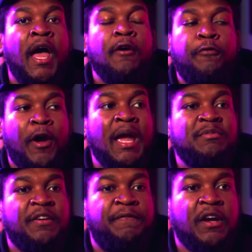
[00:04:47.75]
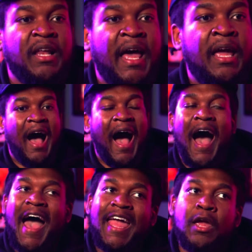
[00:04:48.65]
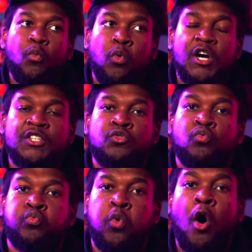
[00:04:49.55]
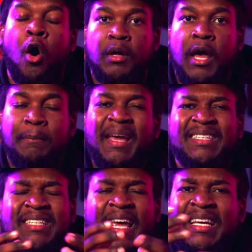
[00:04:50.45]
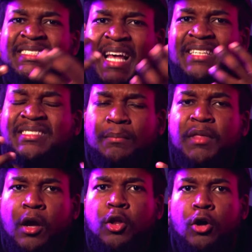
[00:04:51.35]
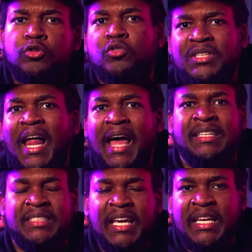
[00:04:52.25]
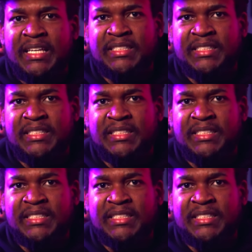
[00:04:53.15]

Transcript: for him to feel like I was wrong, because he says something along those lines in his